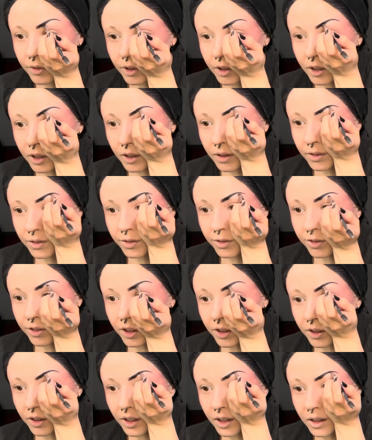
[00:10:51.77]
I'm gonna
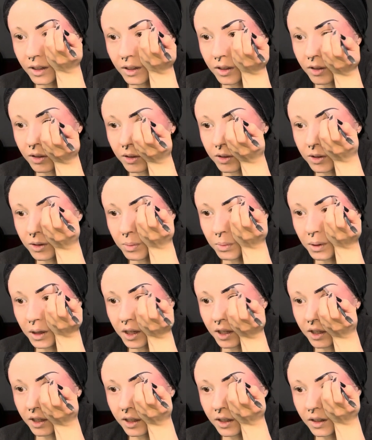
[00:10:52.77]
fill that little spot
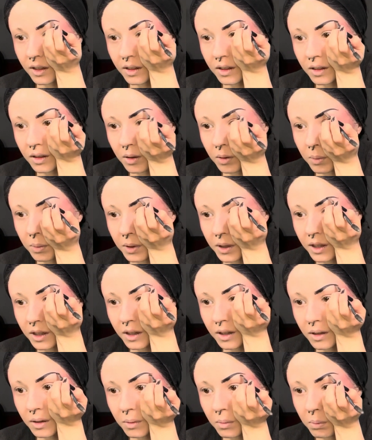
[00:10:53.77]
in a little
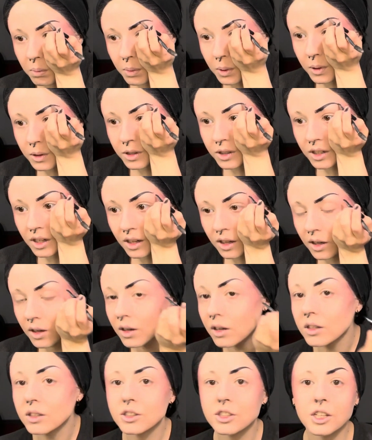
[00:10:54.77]
bit, push that
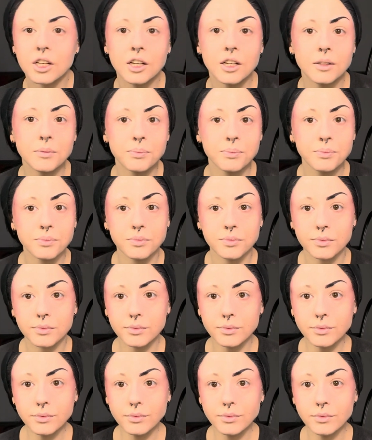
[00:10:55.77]
arch up.
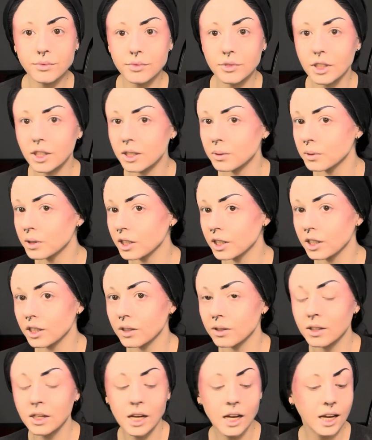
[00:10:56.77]
There we
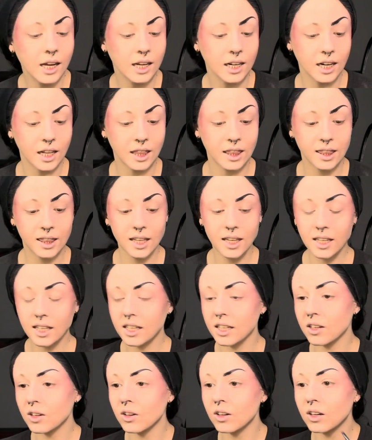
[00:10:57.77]
go. And I think,
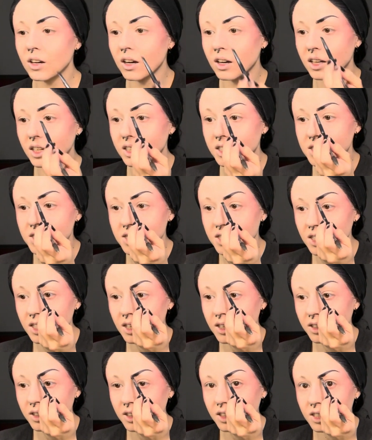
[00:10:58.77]
in all honesty,
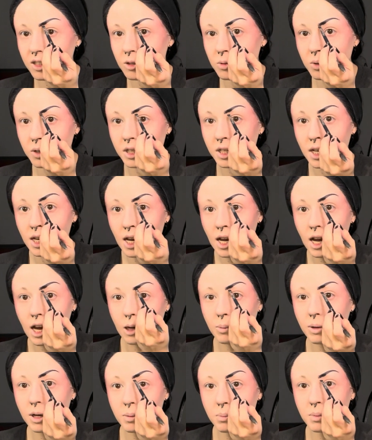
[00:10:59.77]
on this one, I
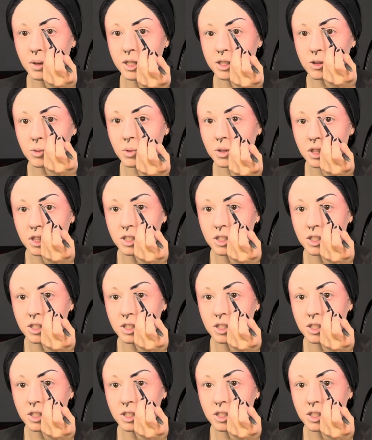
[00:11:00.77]
might mess with